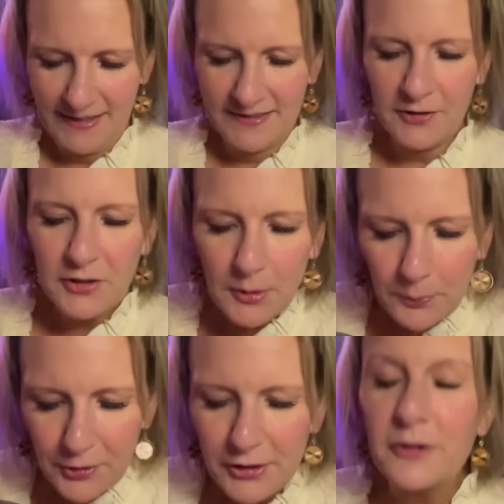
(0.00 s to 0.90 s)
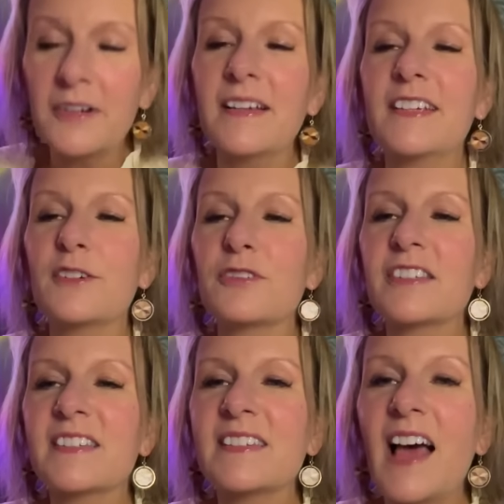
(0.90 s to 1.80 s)
And so you can put your, your
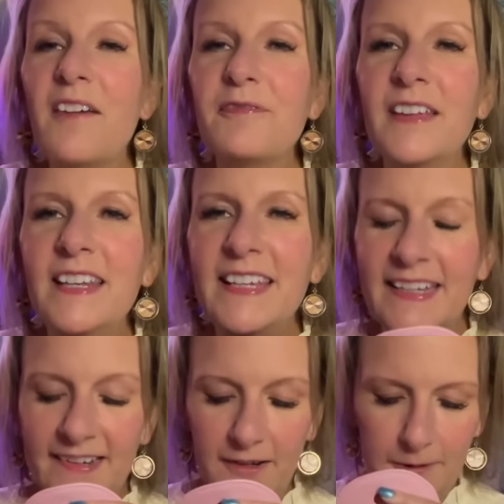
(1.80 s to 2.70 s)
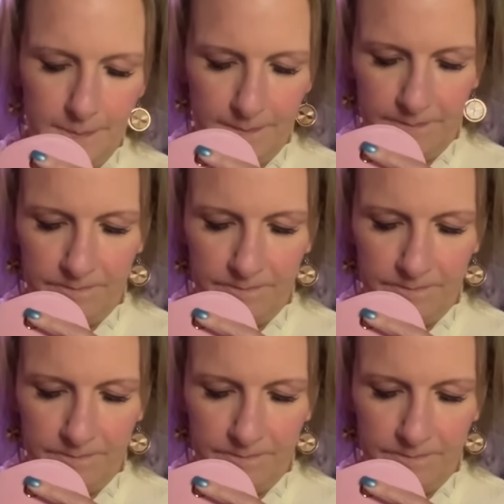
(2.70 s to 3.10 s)
stuff in here.